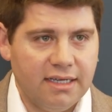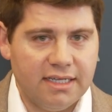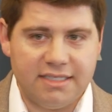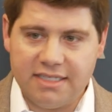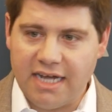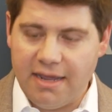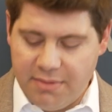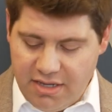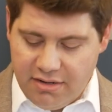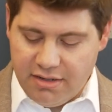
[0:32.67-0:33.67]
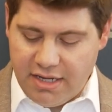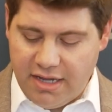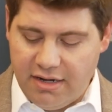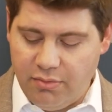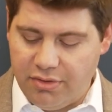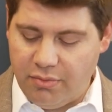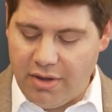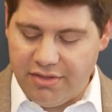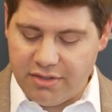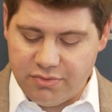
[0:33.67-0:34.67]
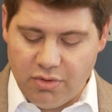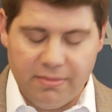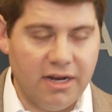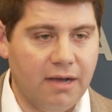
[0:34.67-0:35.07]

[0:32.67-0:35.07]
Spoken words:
It's the time of year again when the weather is warming